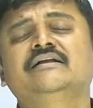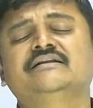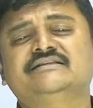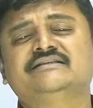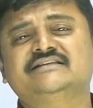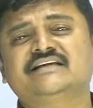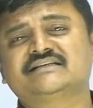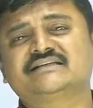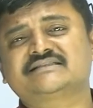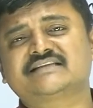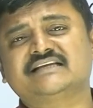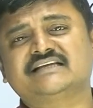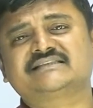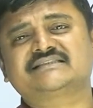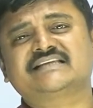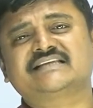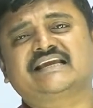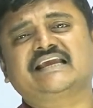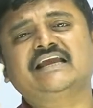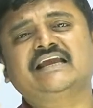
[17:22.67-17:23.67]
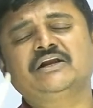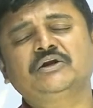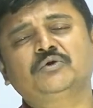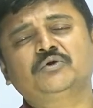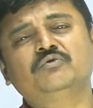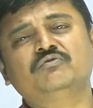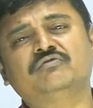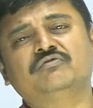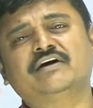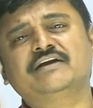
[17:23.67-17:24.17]
just sticking to
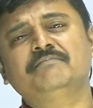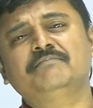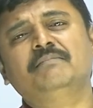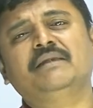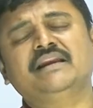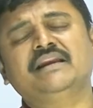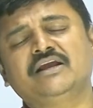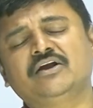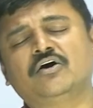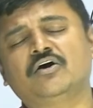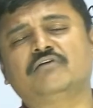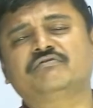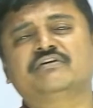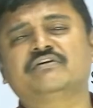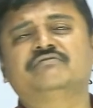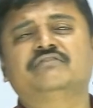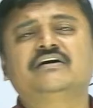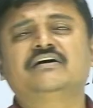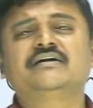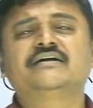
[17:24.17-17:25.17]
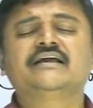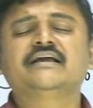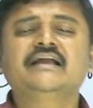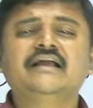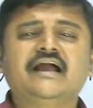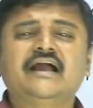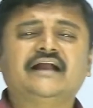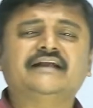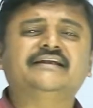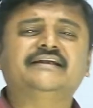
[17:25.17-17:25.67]
one meaning of a word,
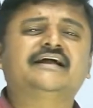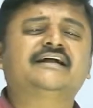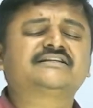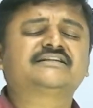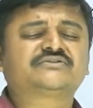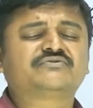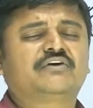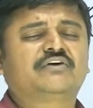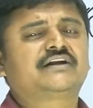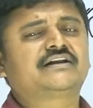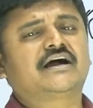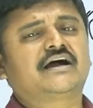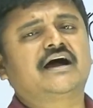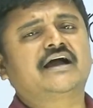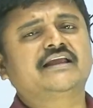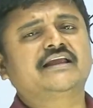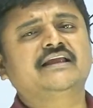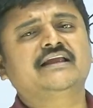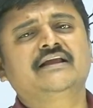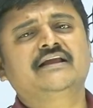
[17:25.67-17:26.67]
and that's what I